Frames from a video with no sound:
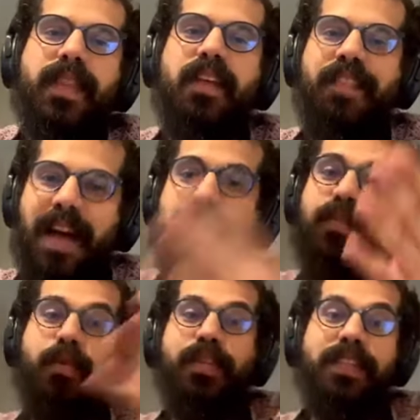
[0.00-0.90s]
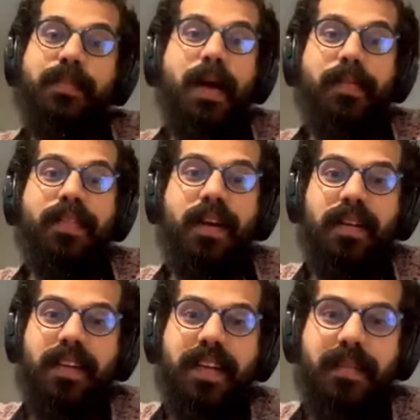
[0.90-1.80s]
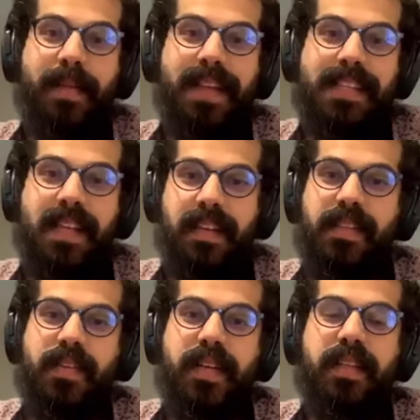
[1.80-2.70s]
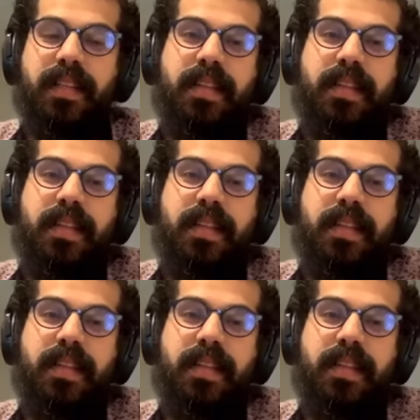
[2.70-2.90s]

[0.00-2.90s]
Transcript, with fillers: if I drew this mapathon in Palestine, Israel,